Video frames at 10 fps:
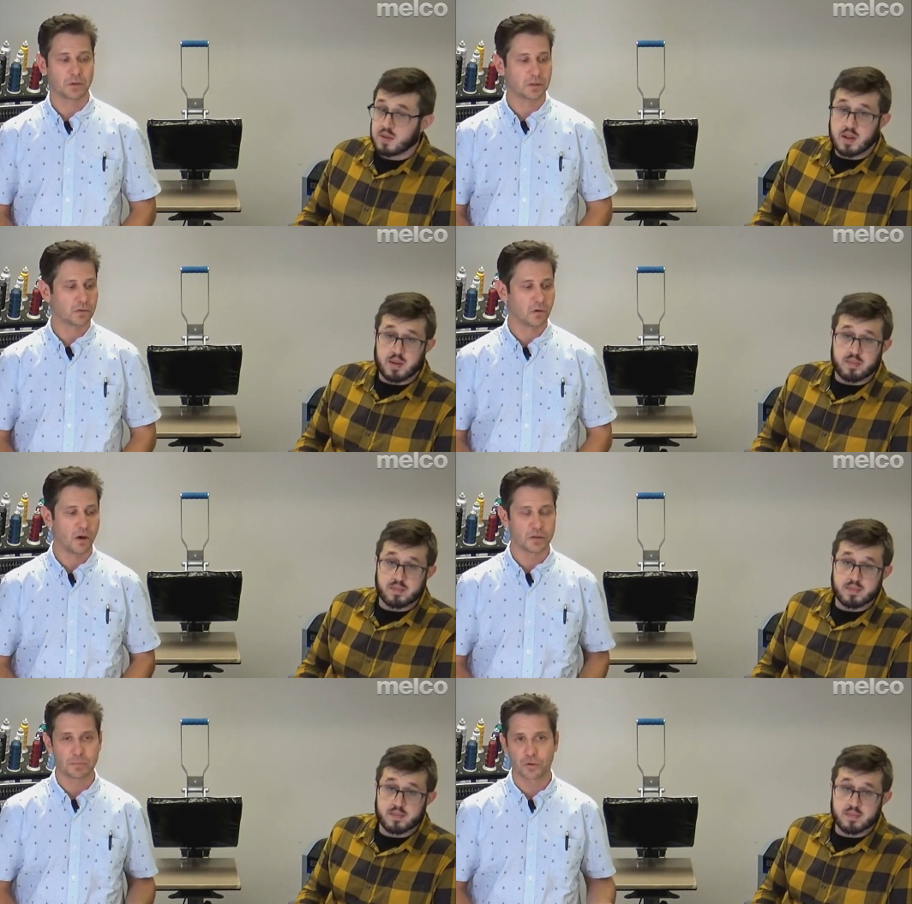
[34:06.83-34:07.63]
Speaker 1: do all the
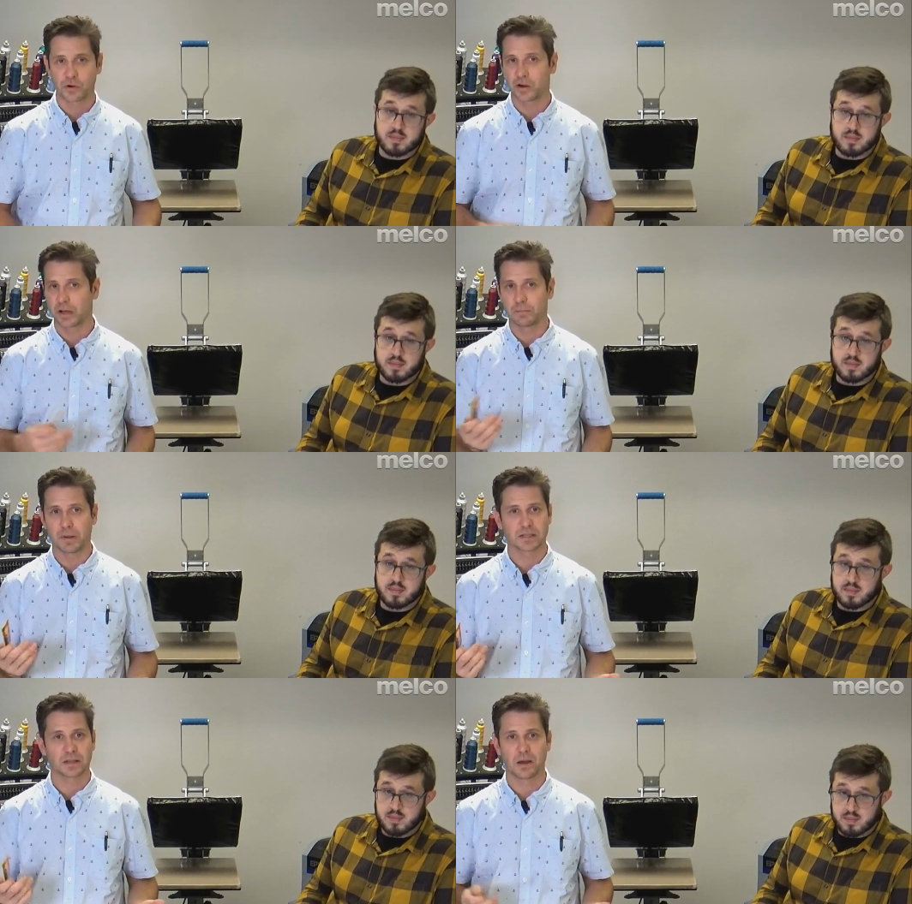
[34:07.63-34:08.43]
embroidery and
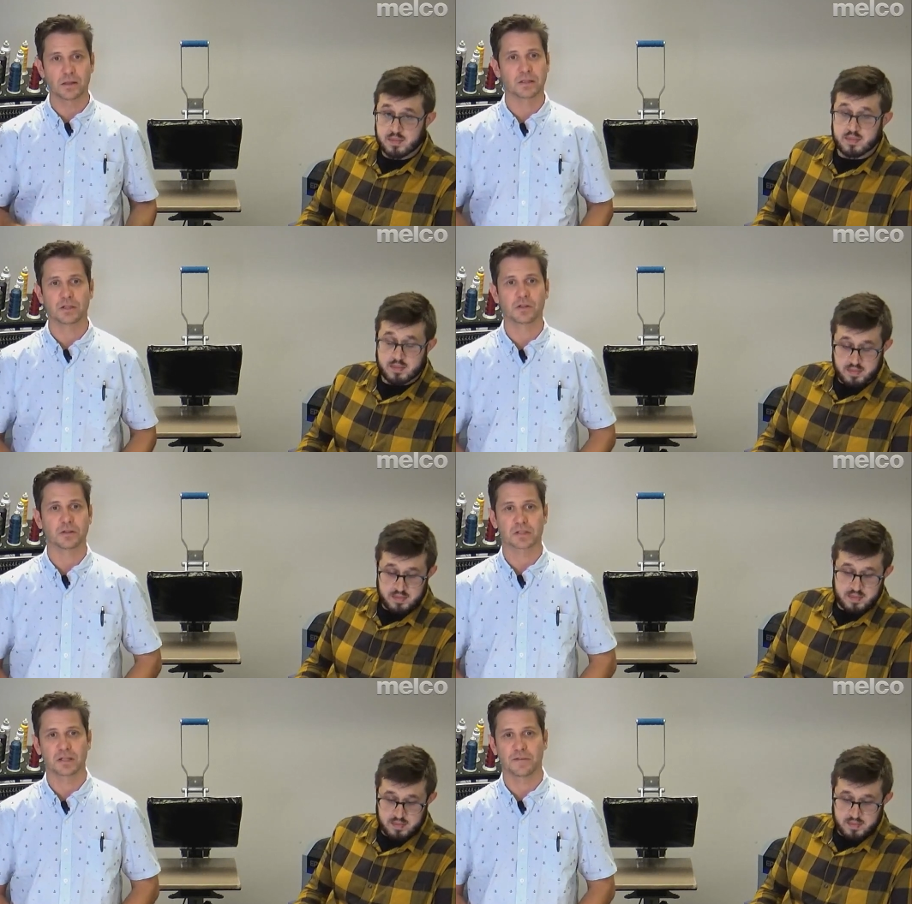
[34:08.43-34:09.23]
basically all the digital
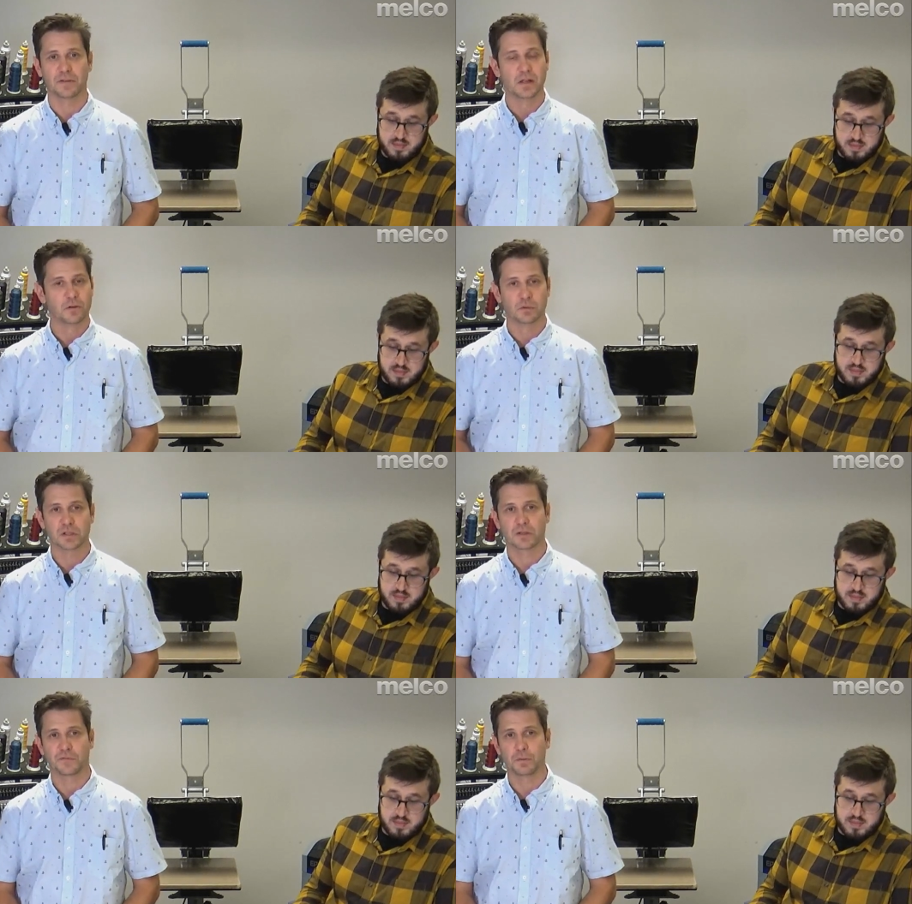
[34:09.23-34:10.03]
stuff with just a
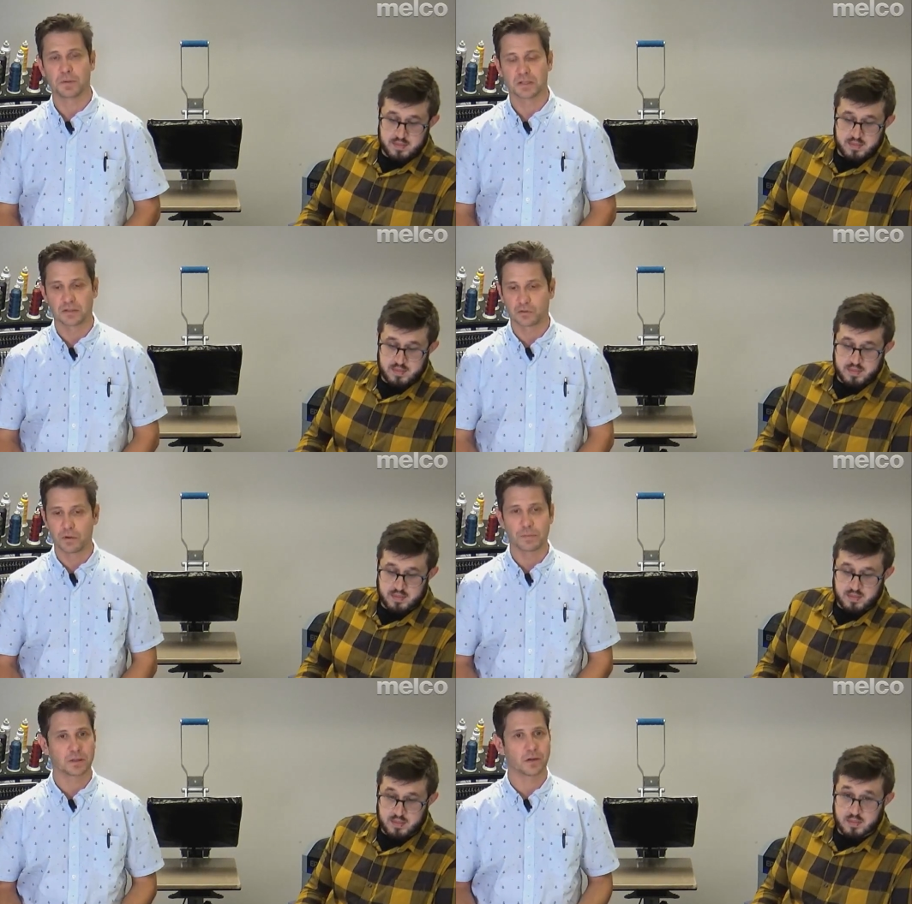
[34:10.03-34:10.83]
few pieces of equipment
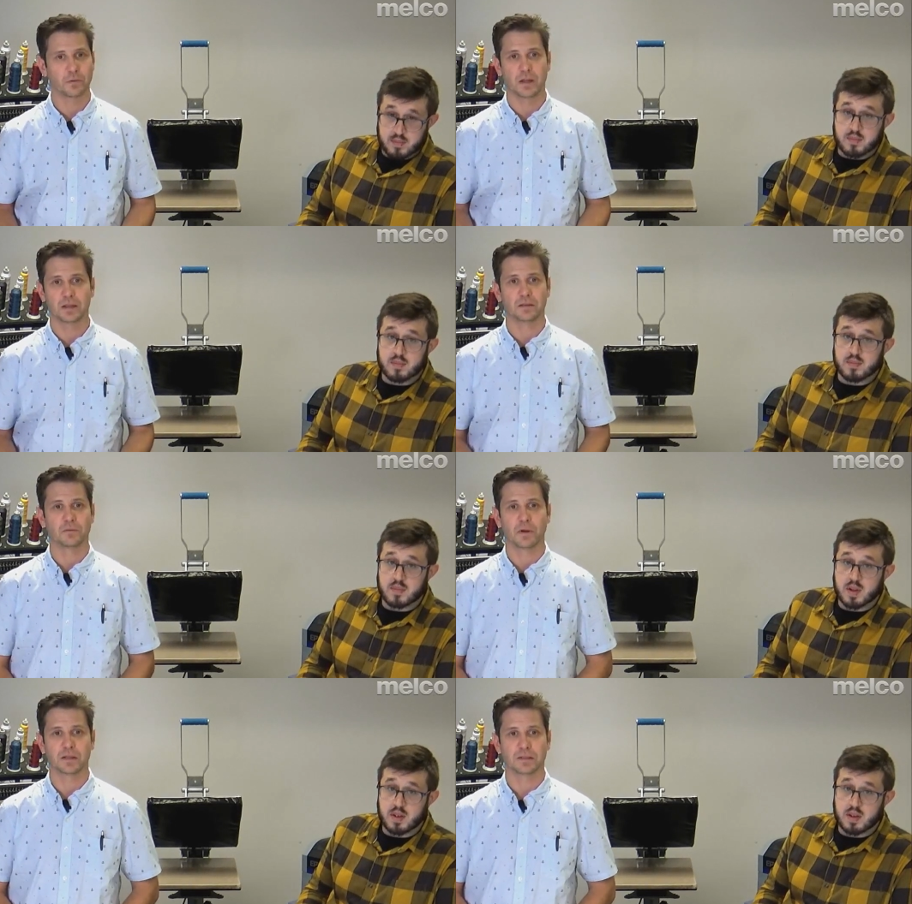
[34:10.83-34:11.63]
that are really
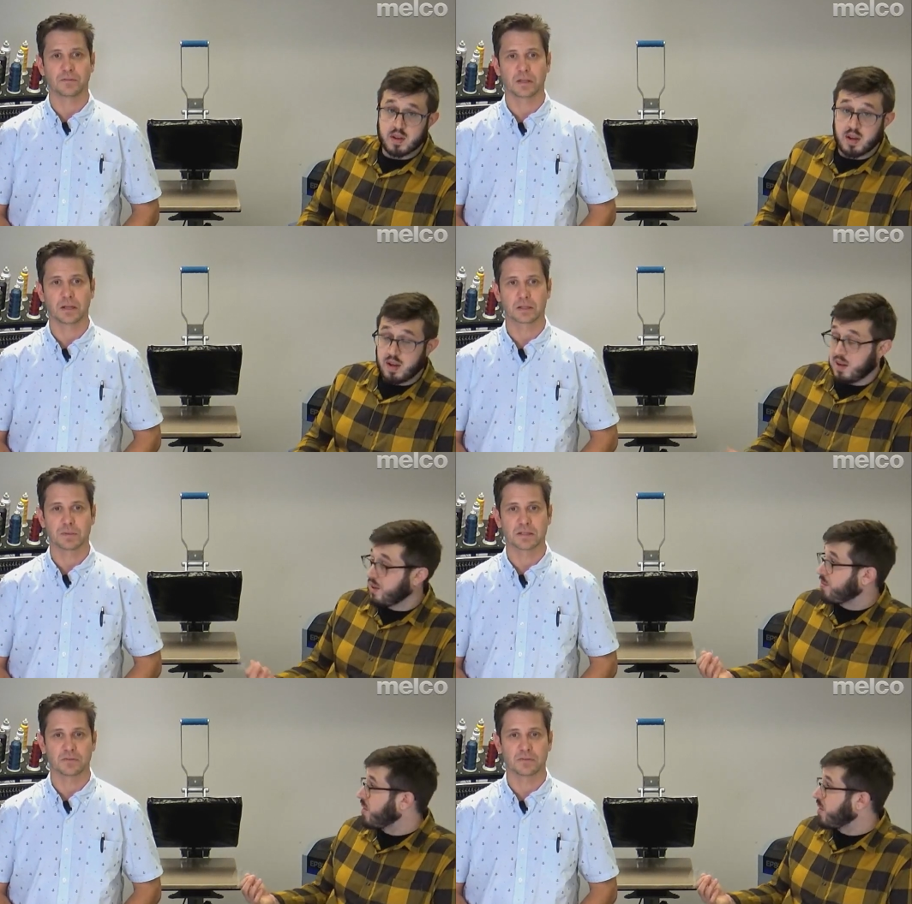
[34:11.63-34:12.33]
relatively inexpensive. In a small